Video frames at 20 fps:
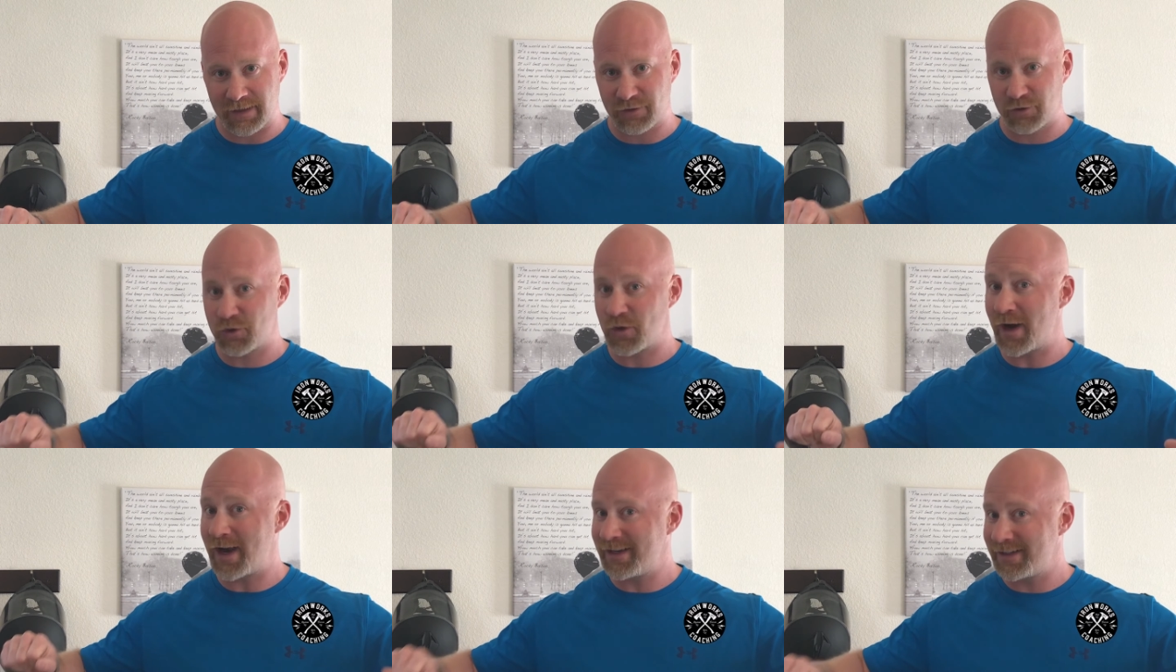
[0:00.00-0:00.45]

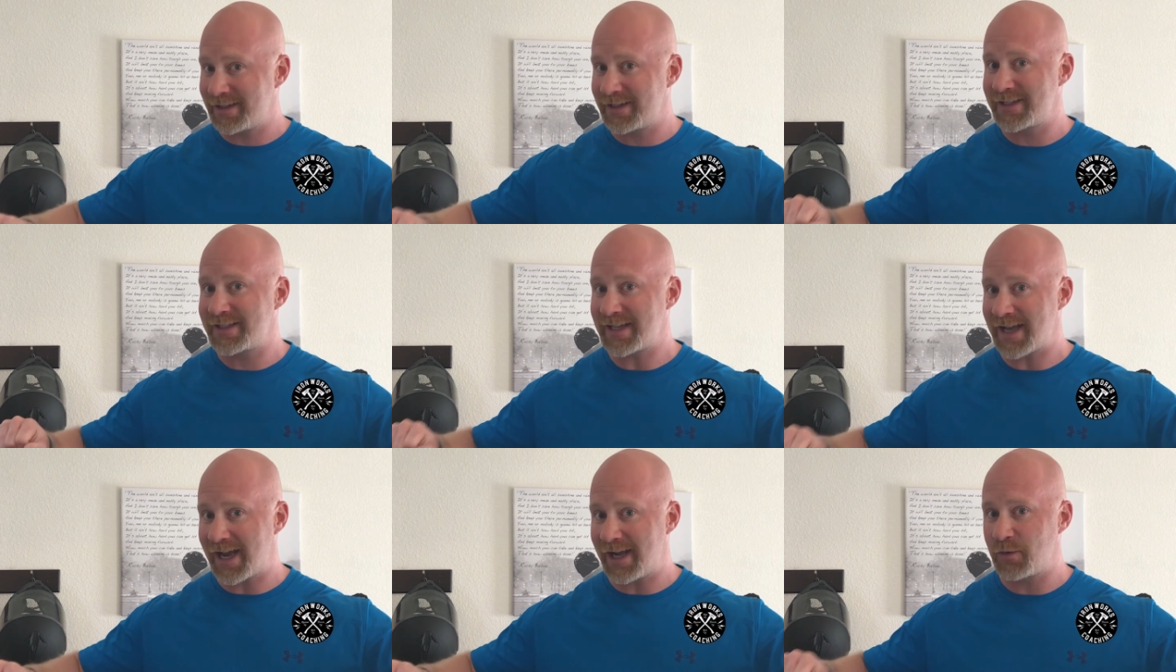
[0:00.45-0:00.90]
trying to
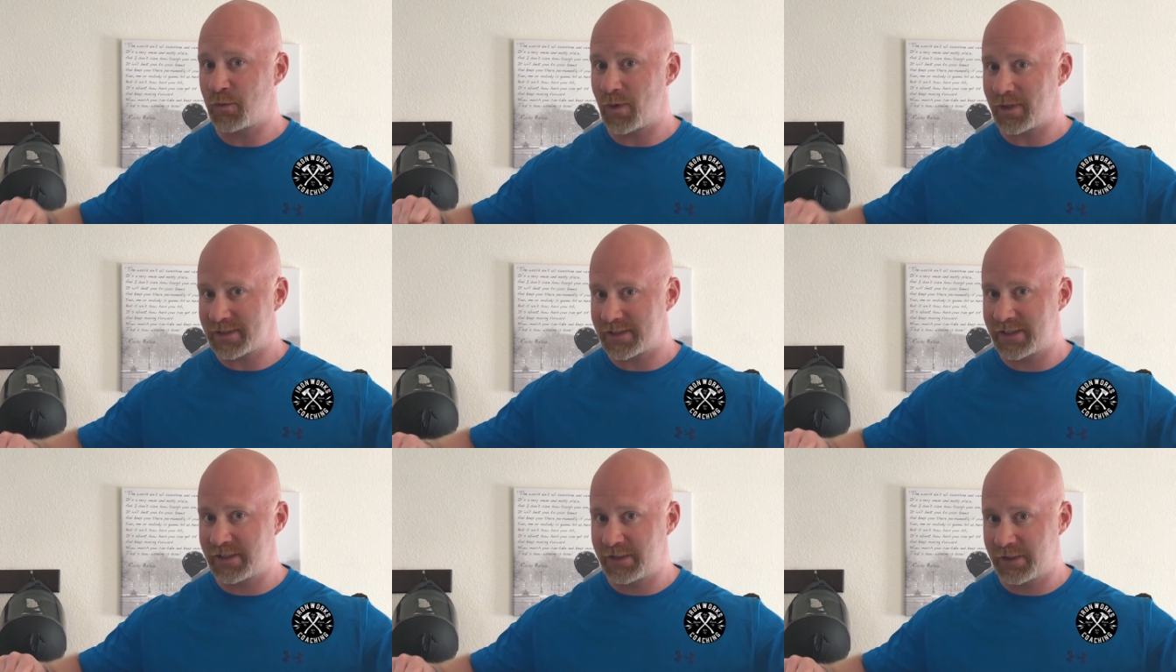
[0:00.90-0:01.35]
decide
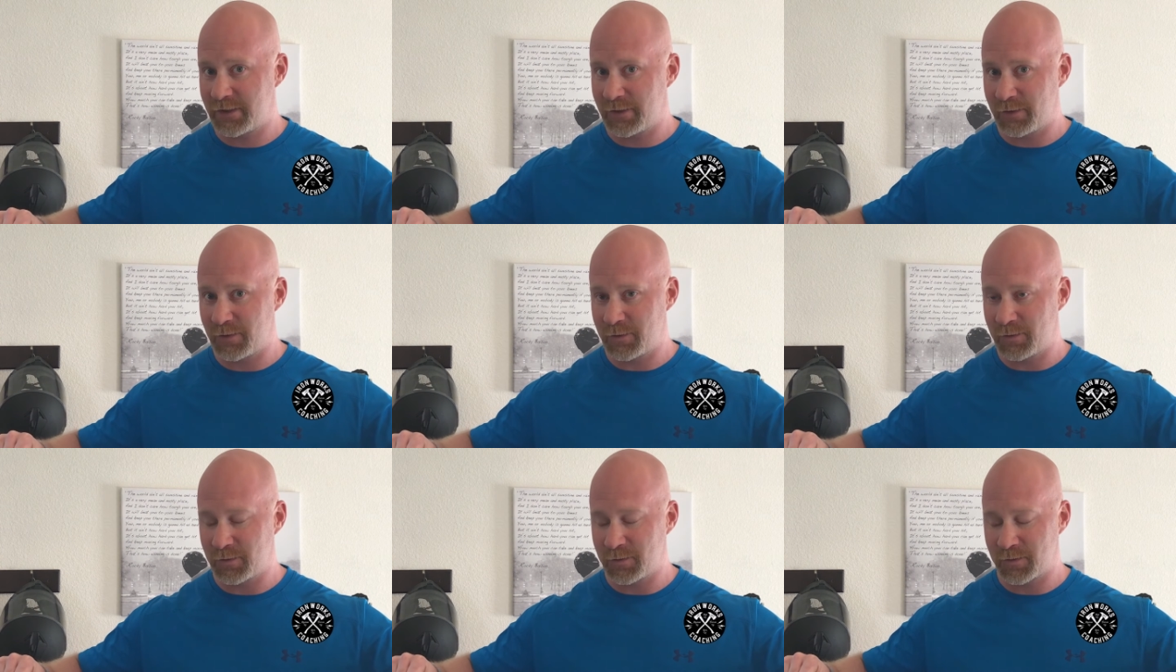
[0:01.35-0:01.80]
what to
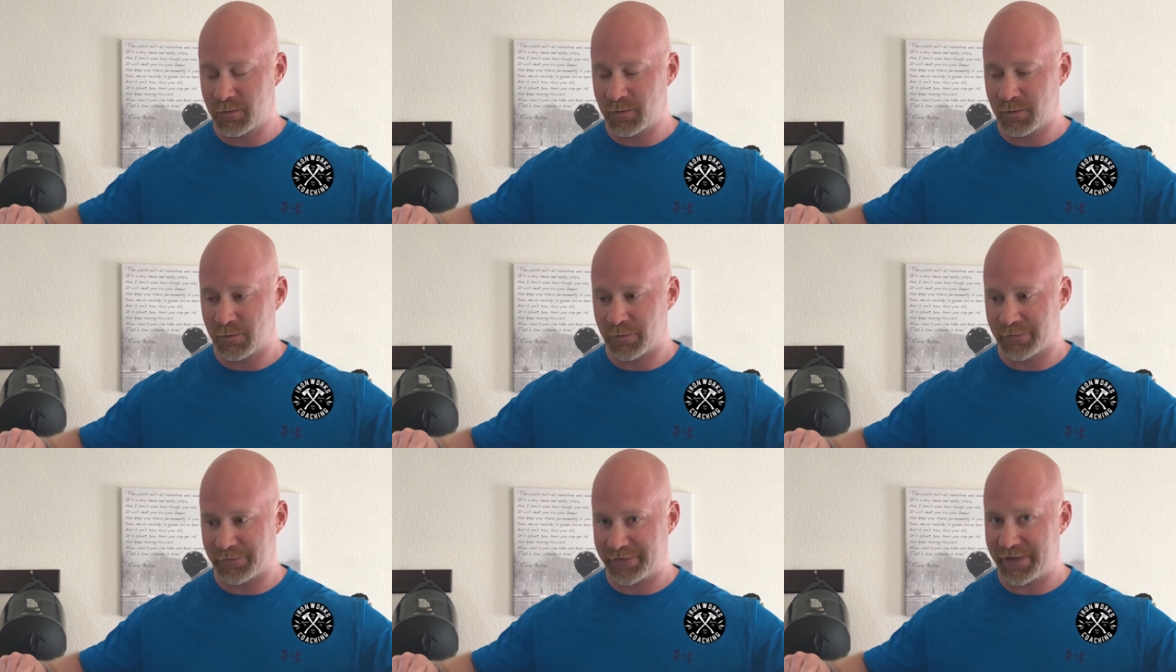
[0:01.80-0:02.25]
do,
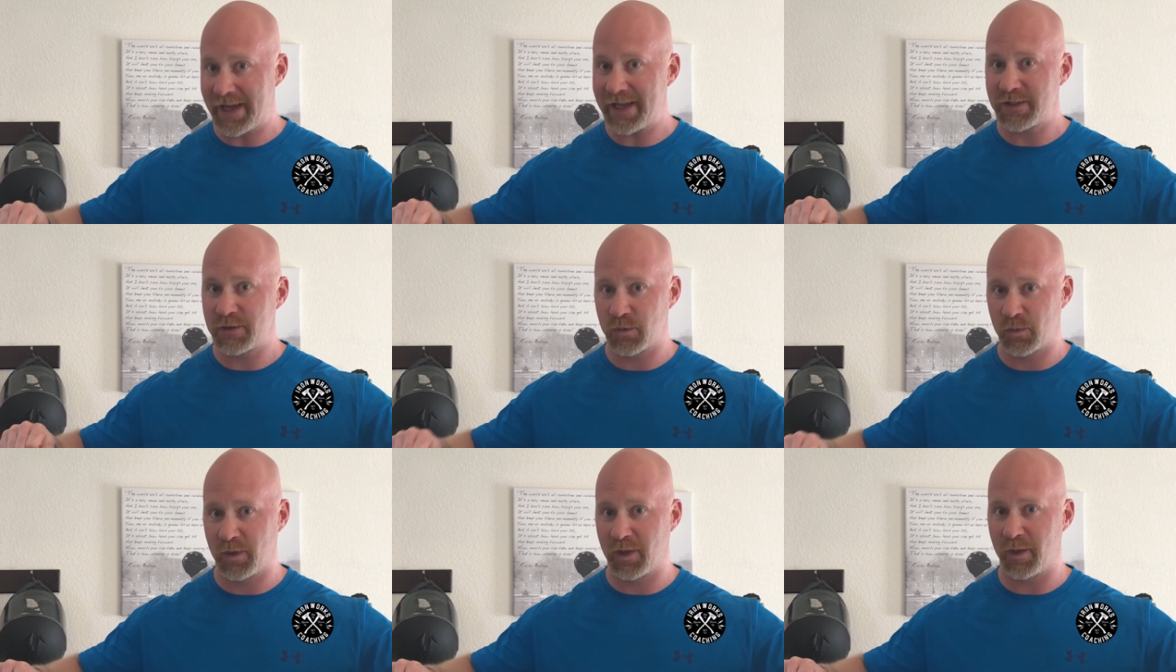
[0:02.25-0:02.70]

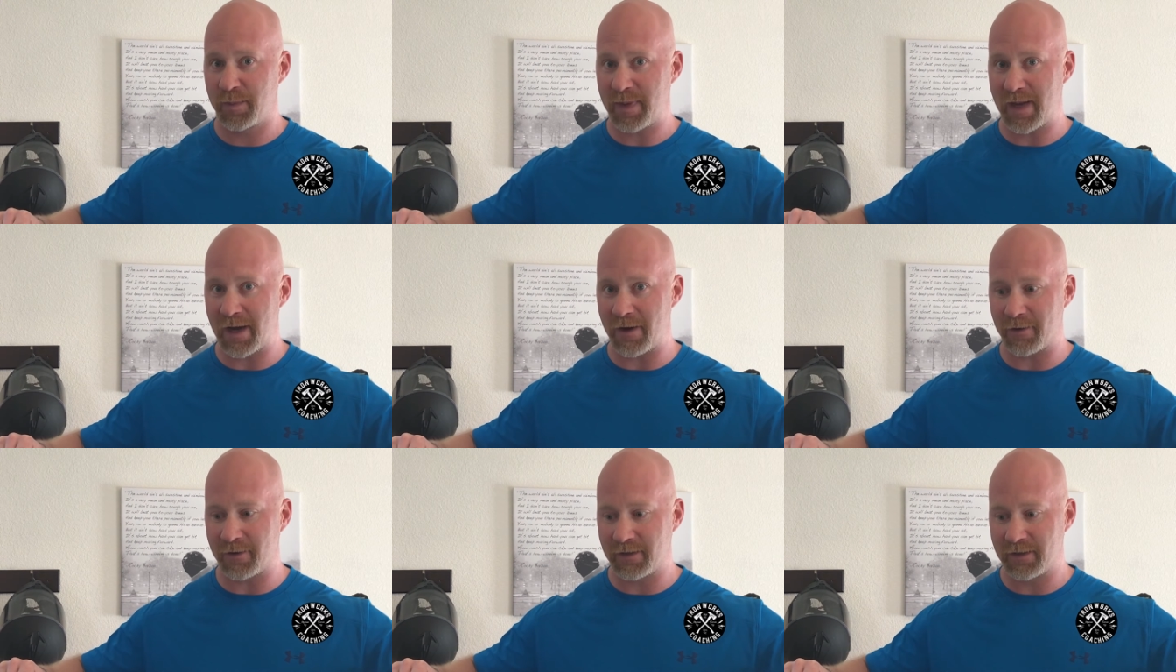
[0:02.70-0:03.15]
that's
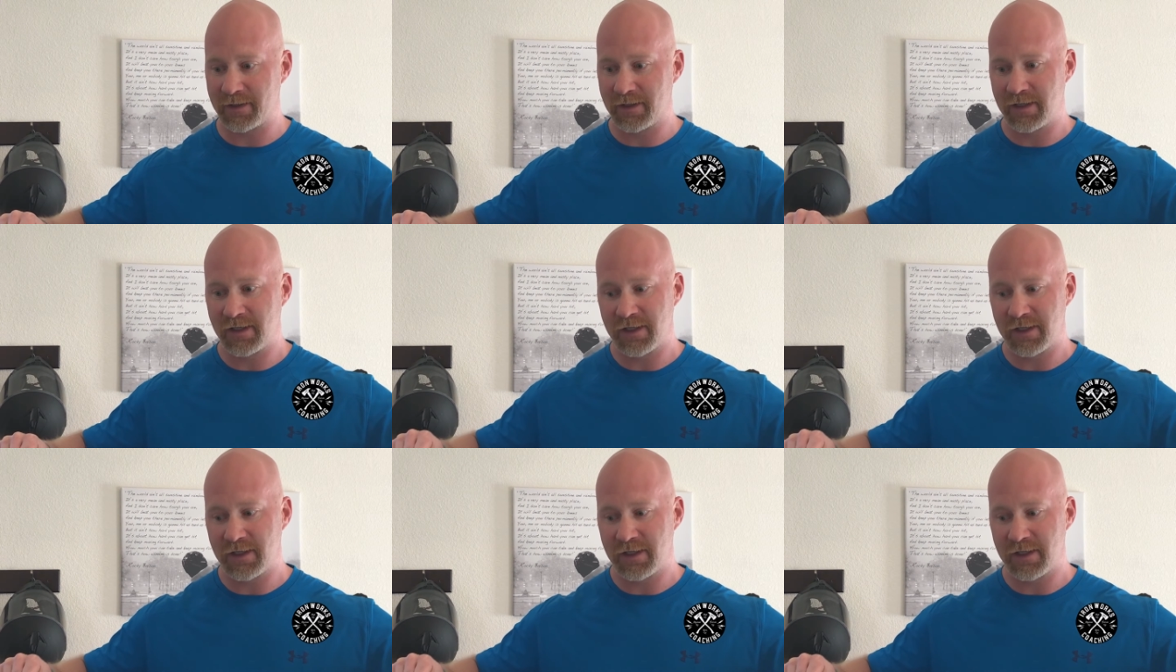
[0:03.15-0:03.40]
willpower.